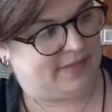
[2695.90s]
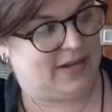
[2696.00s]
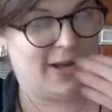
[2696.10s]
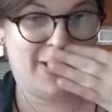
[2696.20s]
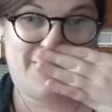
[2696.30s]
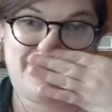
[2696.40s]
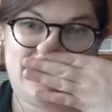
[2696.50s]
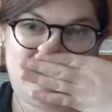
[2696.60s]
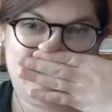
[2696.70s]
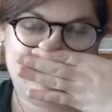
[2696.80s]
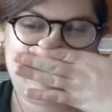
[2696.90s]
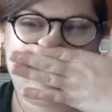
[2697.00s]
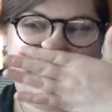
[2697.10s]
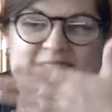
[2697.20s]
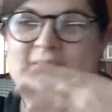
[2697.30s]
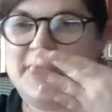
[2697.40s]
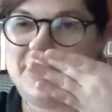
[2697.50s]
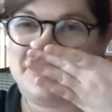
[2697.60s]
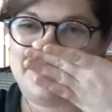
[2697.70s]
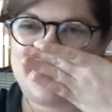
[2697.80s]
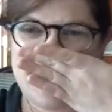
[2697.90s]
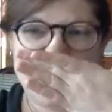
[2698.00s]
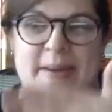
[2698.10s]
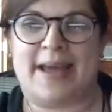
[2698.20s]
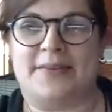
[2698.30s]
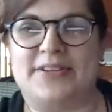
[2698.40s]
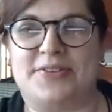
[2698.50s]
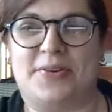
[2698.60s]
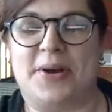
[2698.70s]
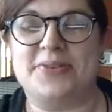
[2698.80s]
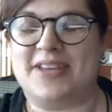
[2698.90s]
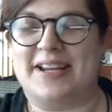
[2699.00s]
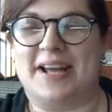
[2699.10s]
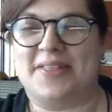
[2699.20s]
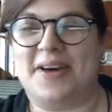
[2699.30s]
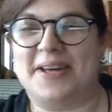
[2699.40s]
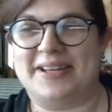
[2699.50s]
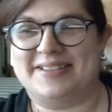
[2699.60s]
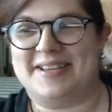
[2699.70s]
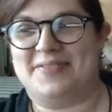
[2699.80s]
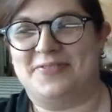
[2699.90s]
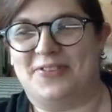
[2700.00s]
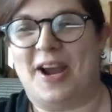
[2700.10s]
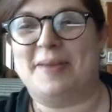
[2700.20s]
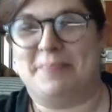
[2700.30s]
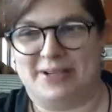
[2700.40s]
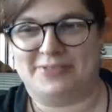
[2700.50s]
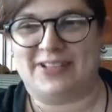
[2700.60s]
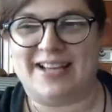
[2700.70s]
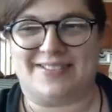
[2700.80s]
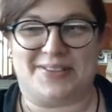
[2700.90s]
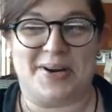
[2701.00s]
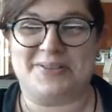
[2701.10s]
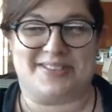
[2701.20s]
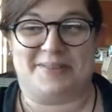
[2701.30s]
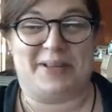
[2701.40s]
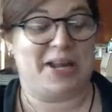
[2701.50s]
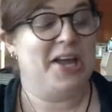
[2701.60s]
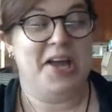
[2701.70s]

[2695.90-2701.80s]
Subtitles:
Tila said fried batteries are gross, and I thought it said fried butterflies are gross, and I'm like,